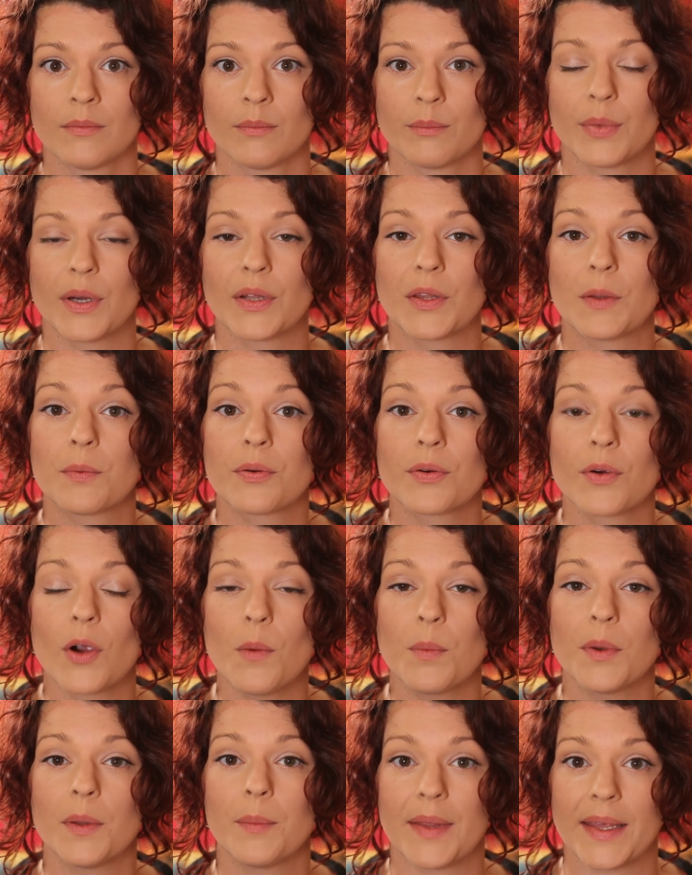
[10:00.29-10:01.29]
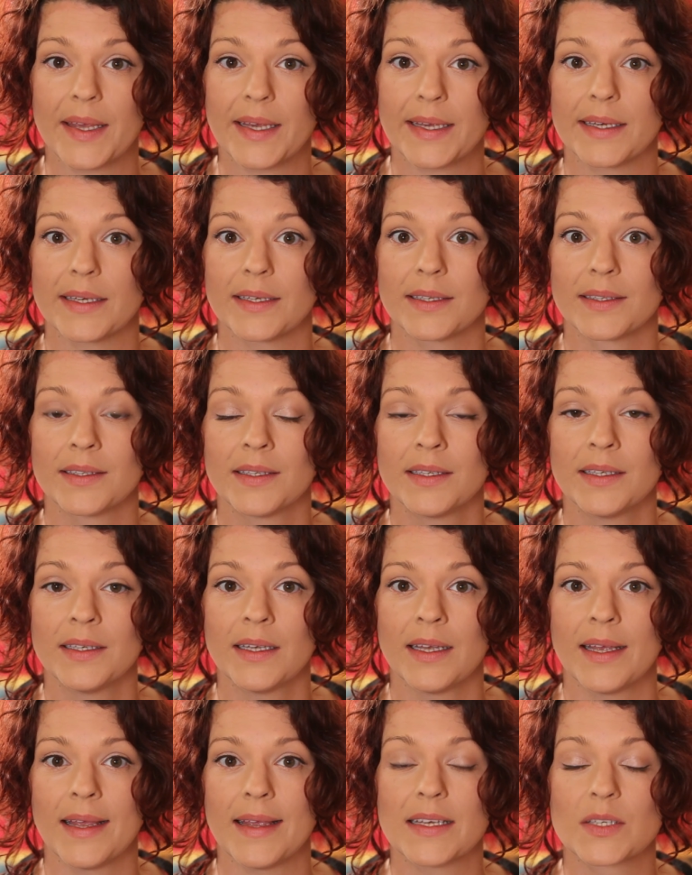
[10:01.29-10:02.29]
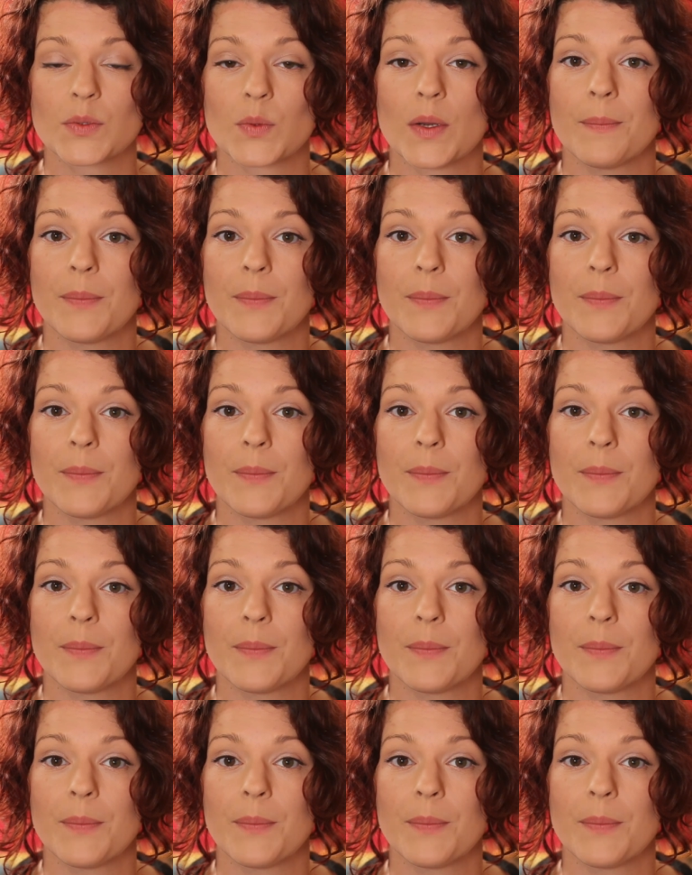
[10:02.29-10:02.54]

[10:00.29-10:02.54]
But the problem here is when